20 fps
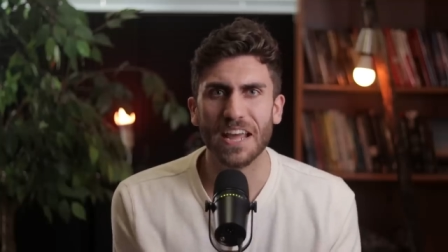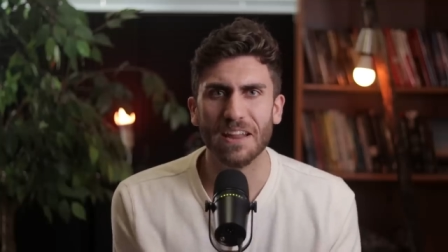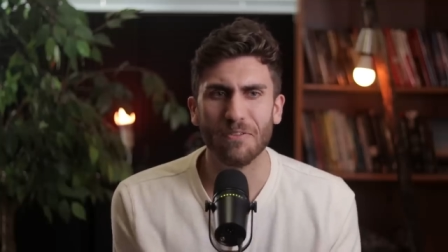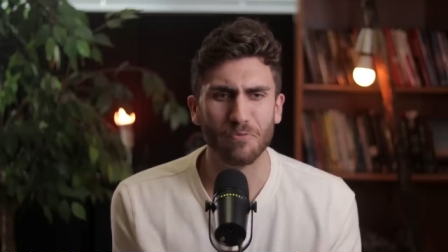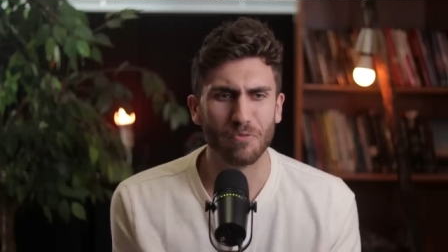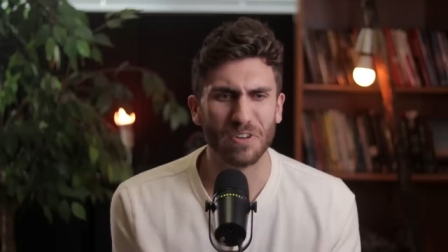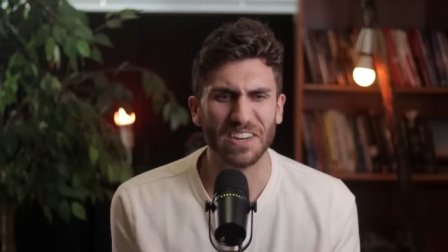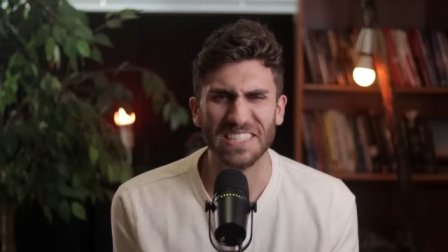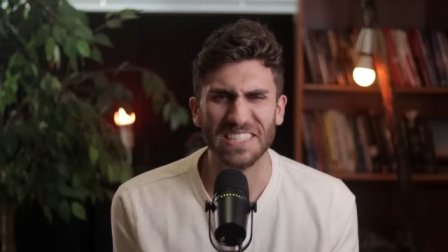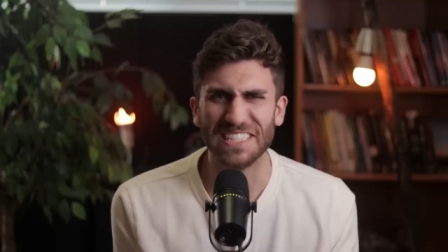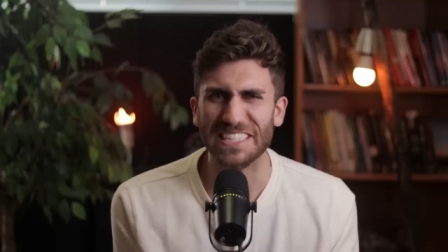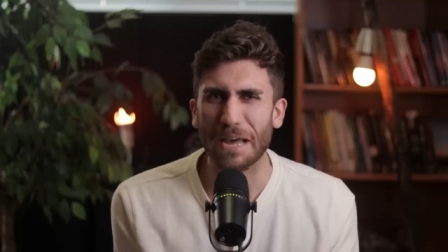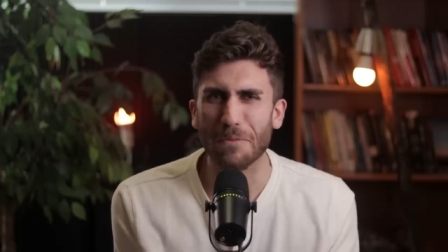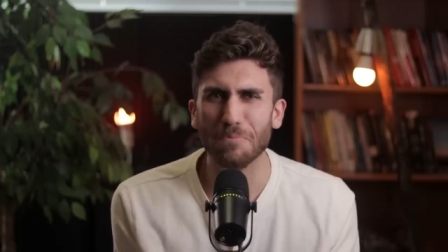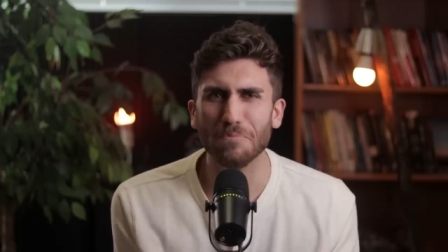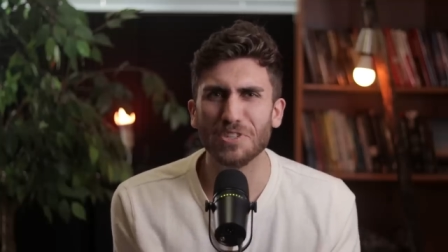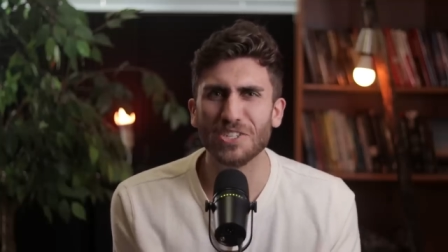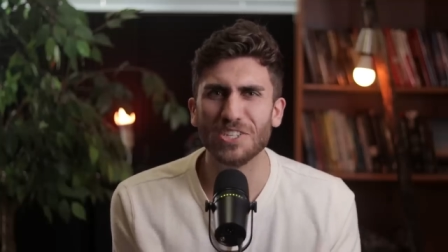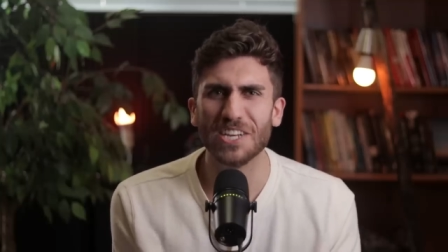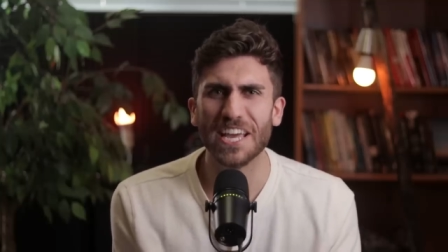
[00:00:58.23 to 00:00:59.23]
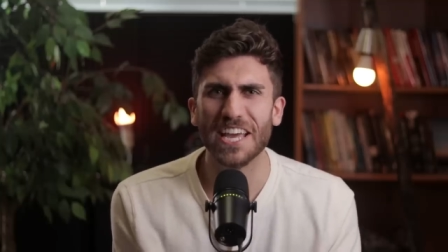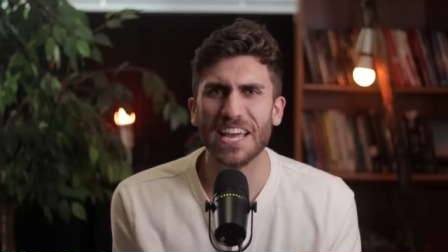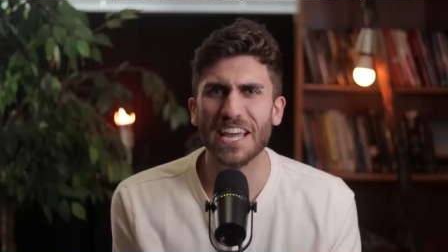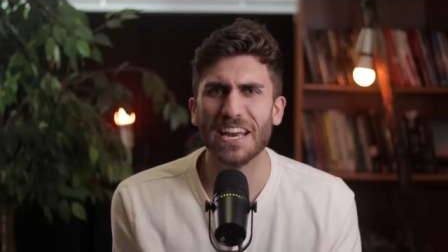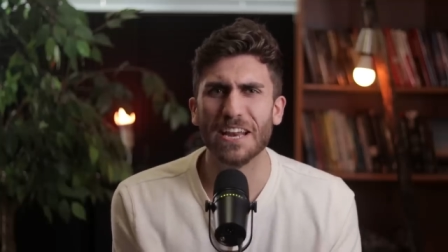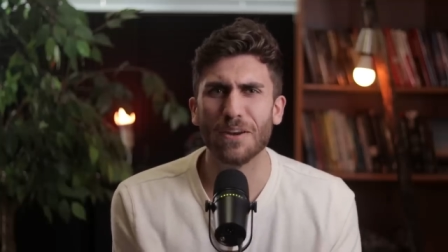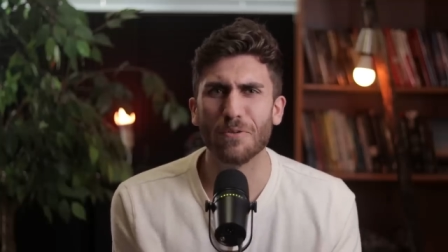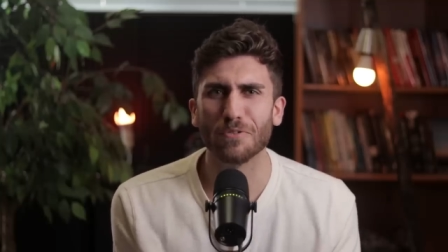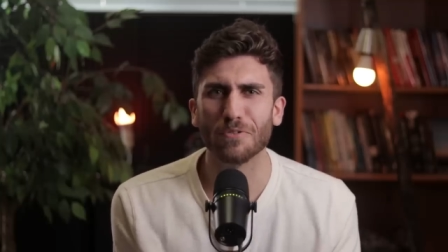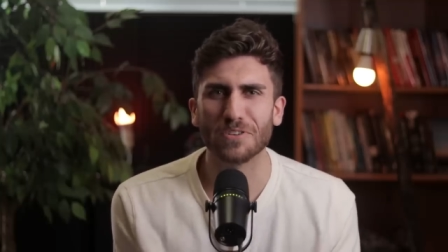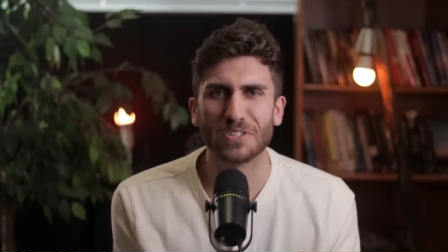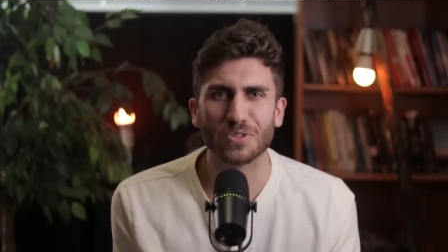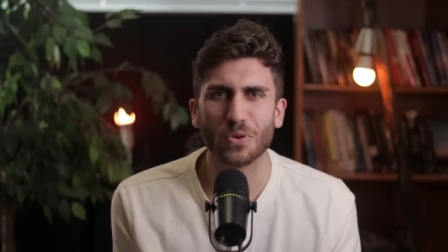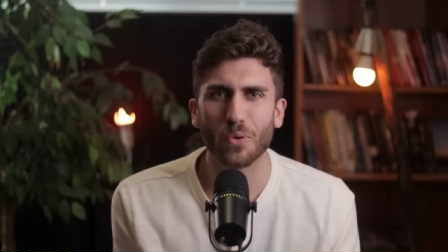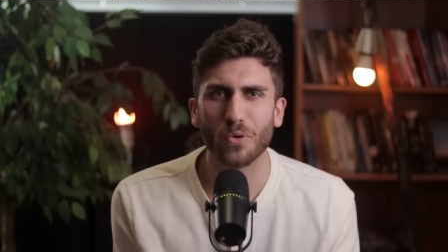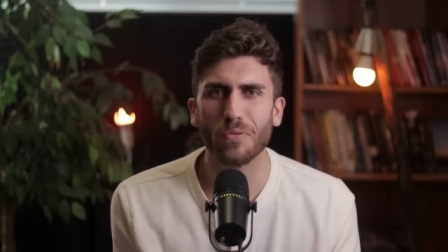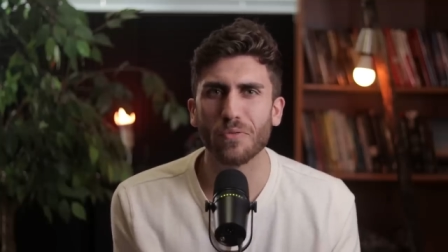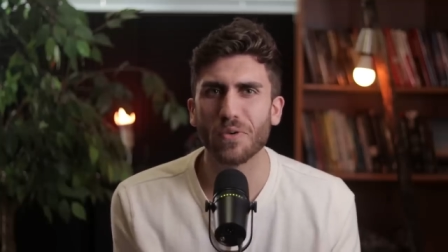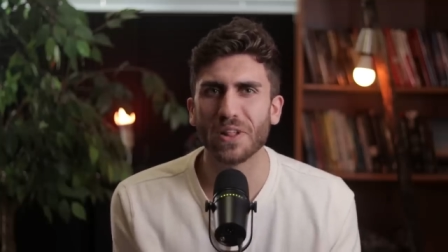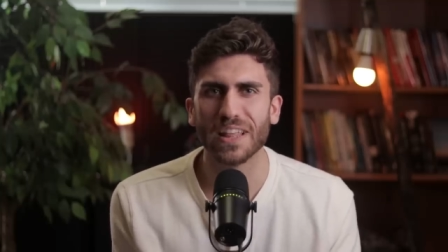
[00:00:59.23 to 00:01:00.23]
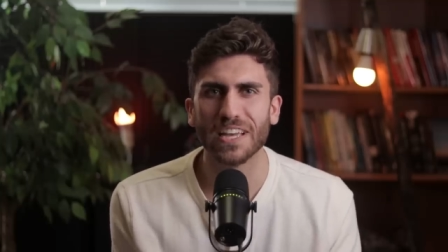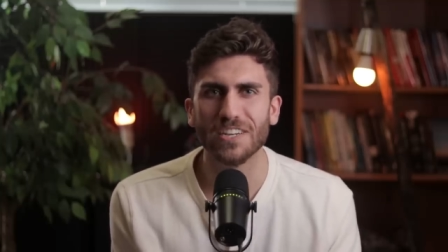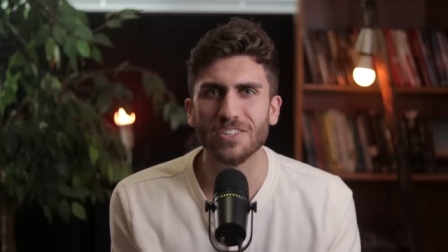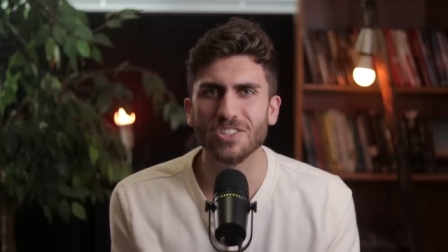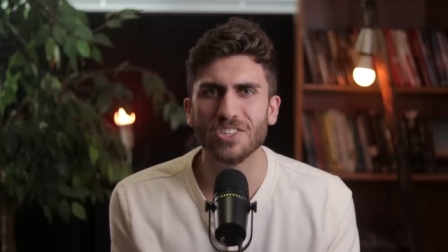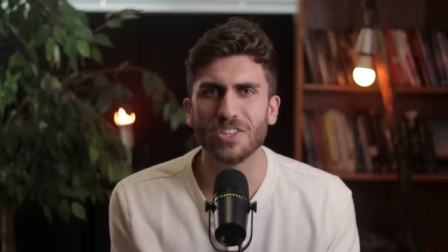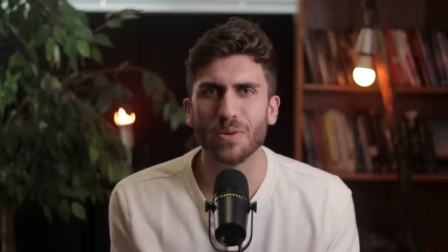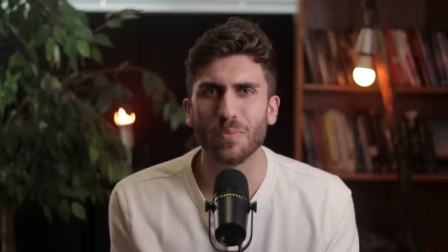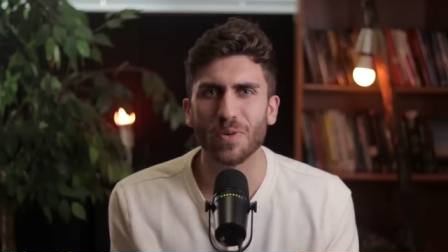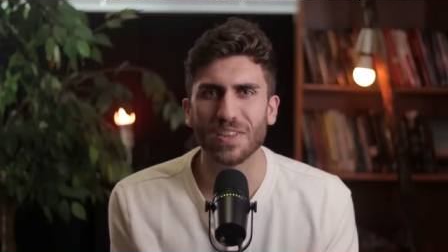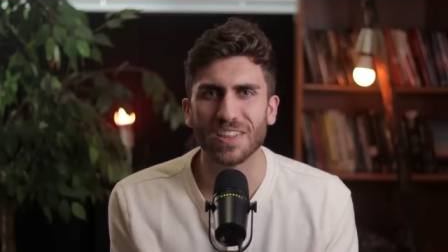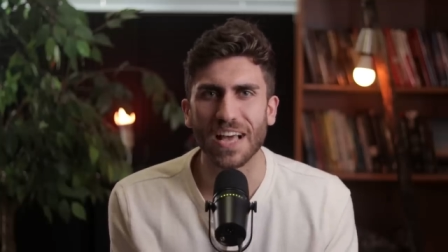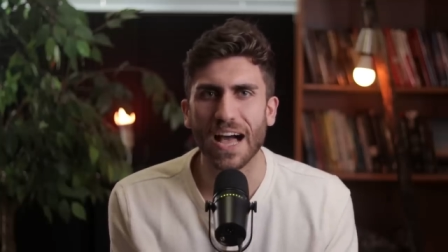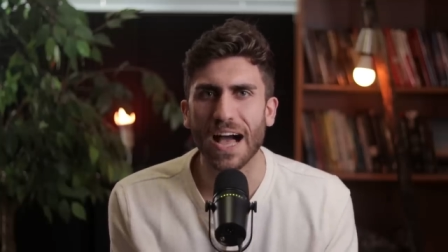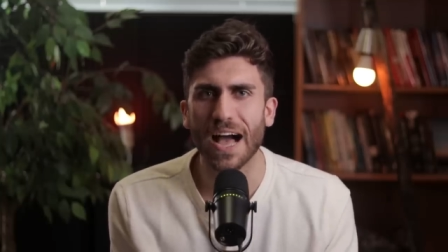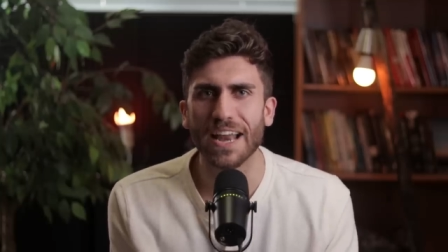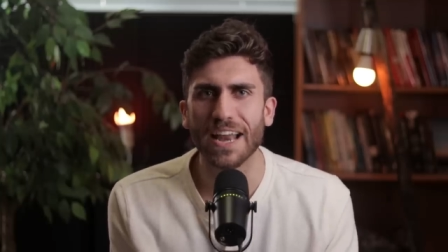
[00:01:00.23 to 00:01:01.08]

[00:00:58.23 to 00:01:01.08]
and redemption and a restored relationship with